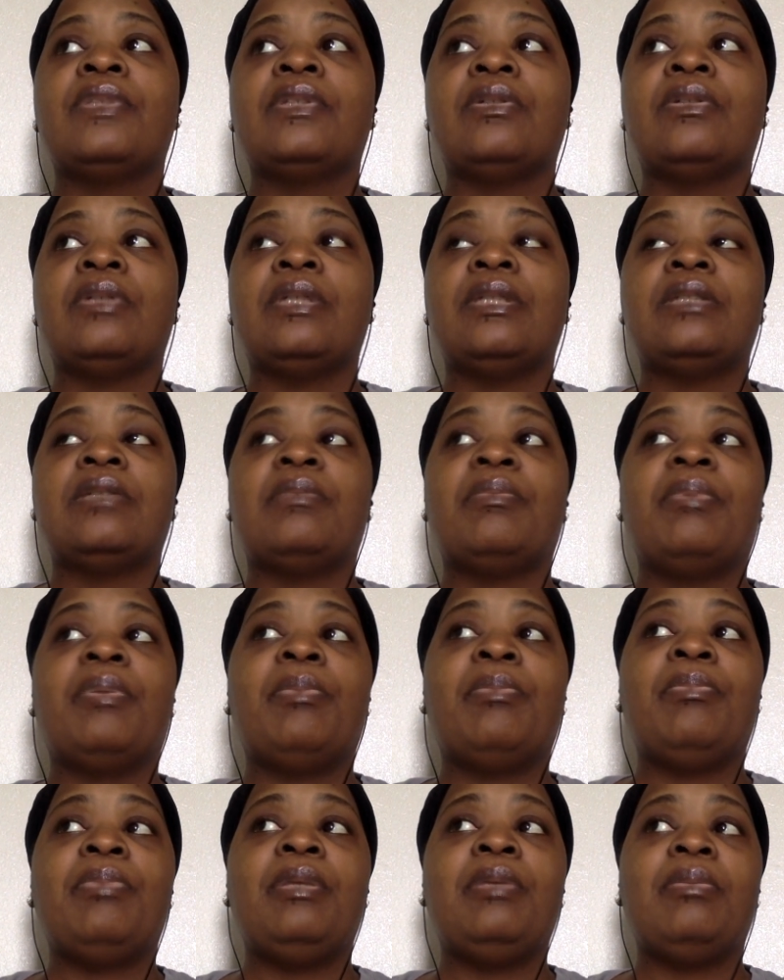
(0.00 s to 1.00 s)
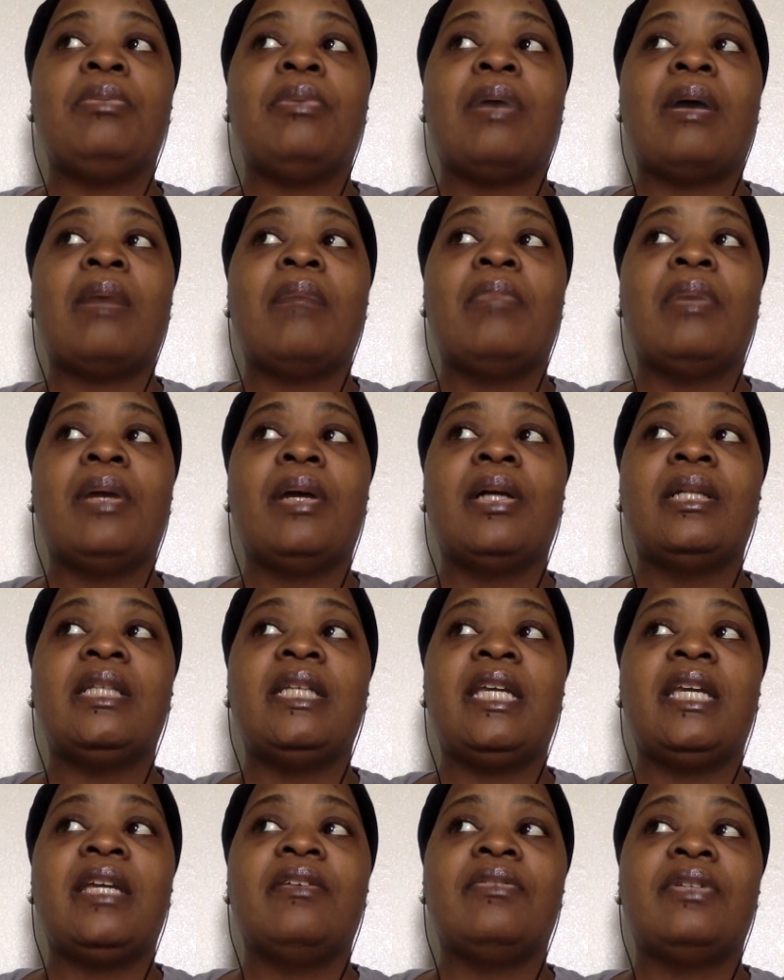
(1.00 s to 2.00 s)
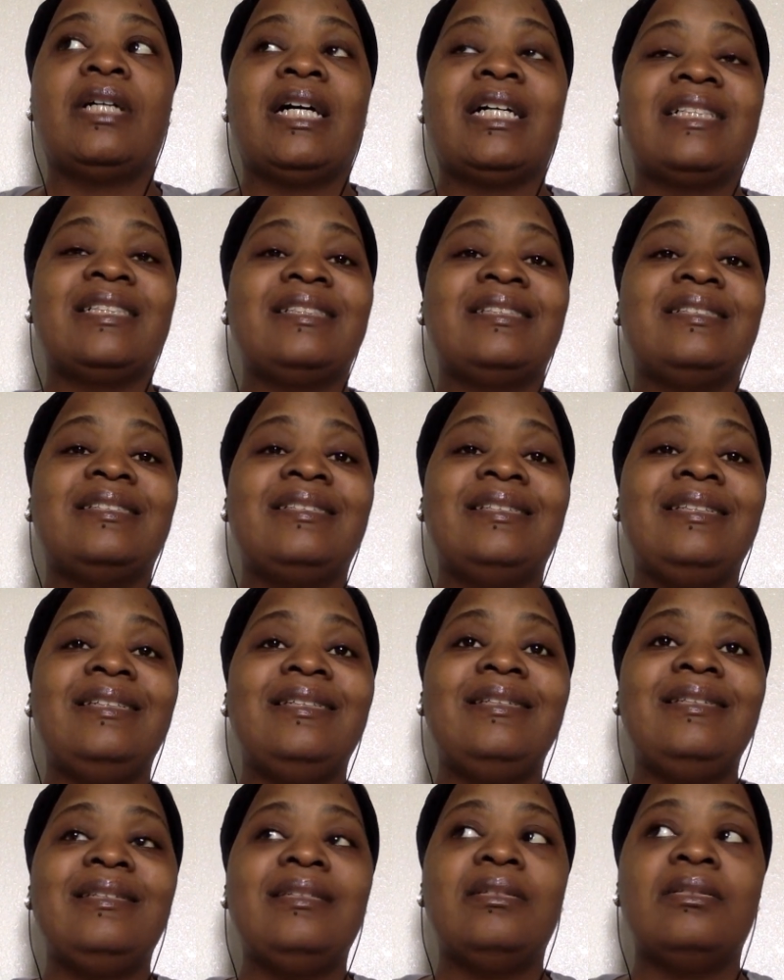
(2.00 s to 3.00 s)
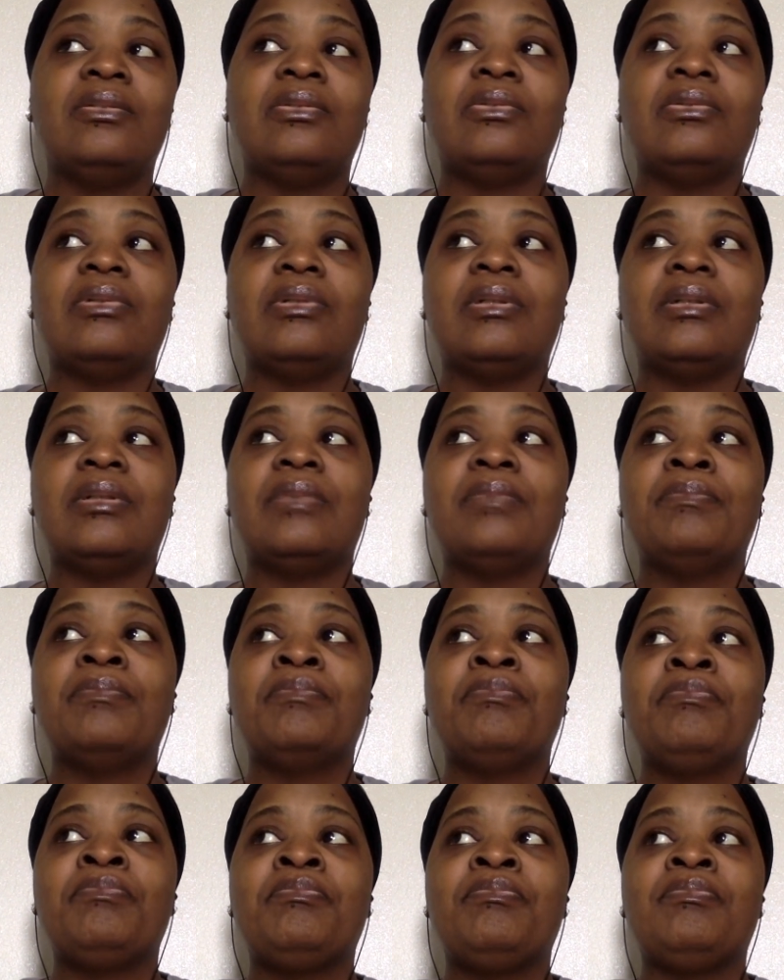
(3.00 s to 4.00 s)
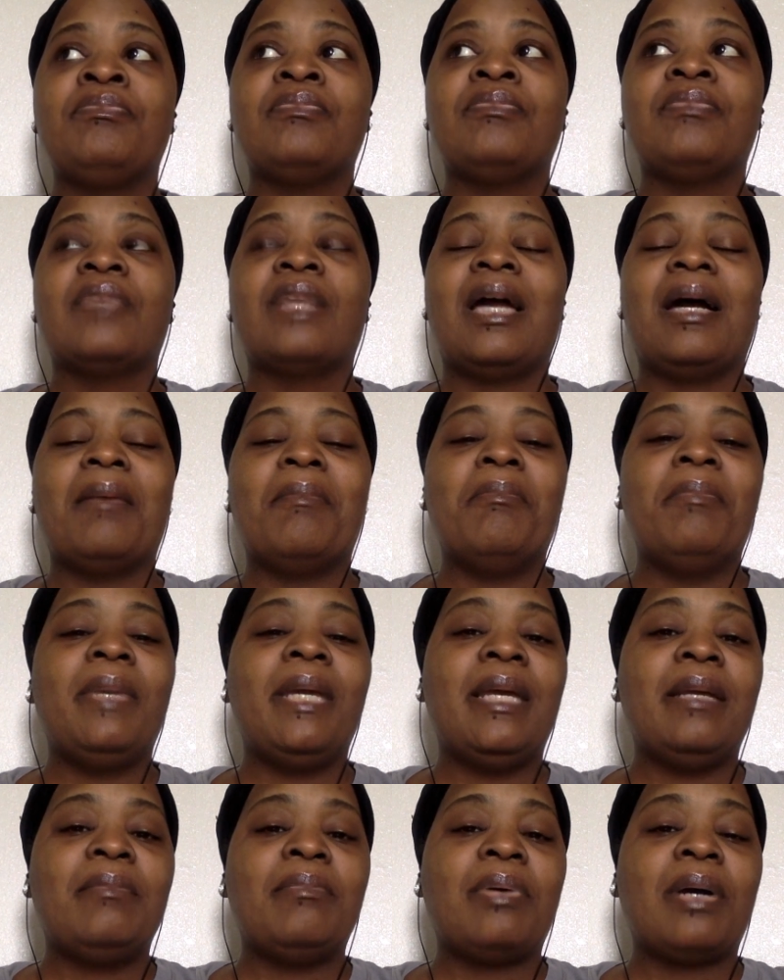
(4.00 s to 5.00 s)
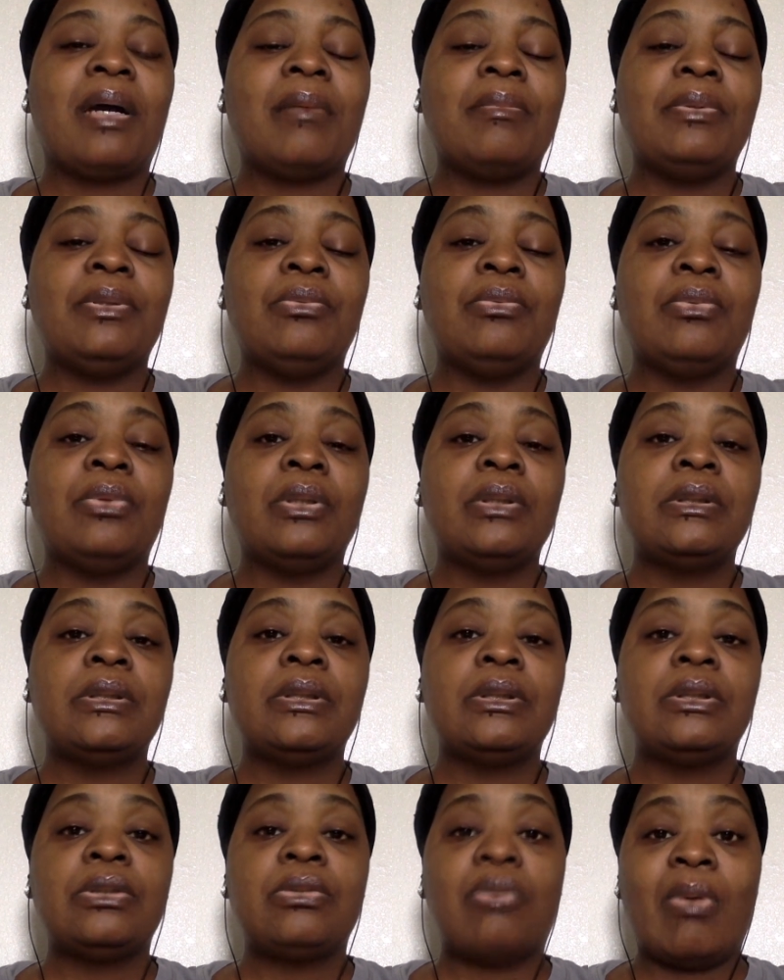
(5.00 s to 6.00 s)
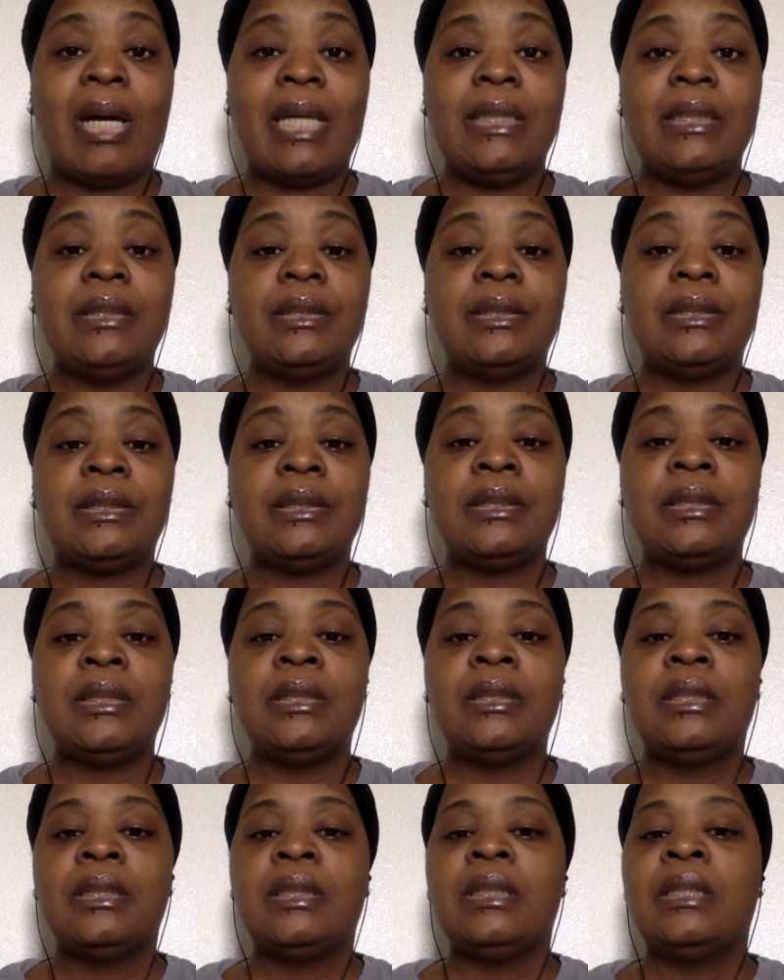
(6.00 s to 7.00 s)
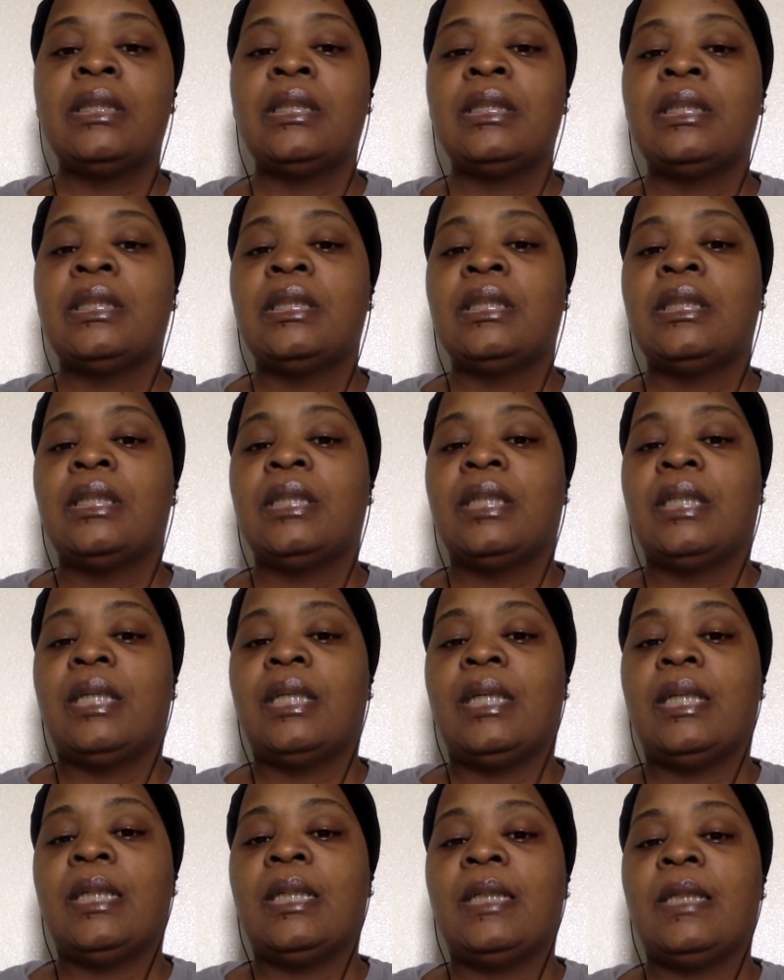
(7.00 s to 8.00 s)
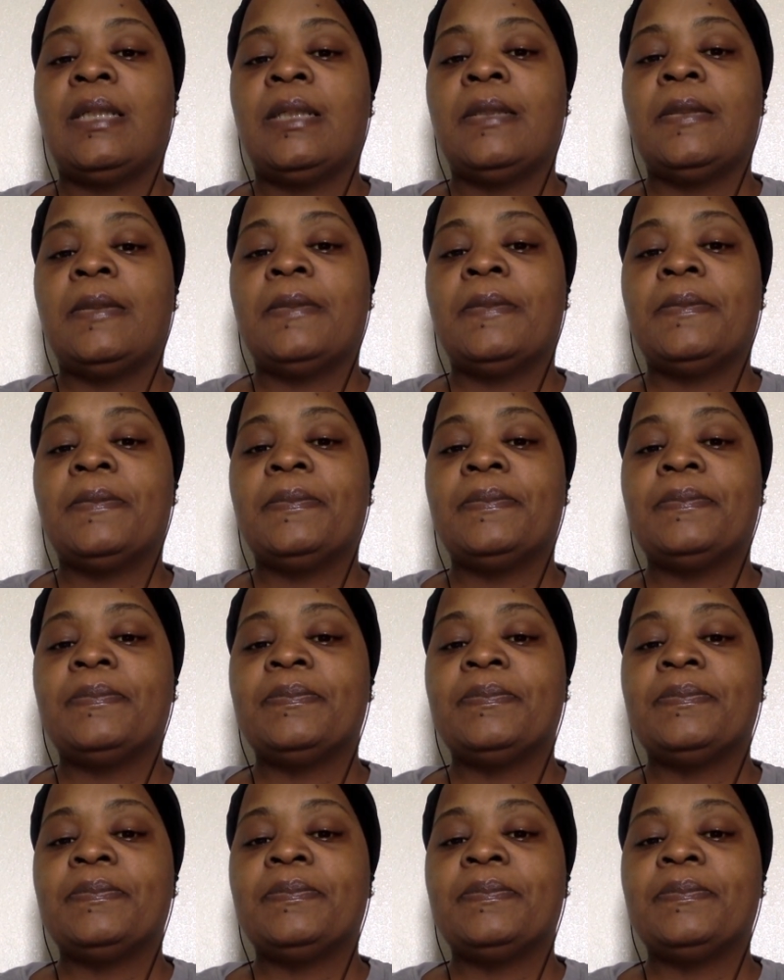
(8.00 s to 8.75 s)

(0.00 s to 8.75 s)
These are people I barely ever got to see or um, I met probably once or twice. Um,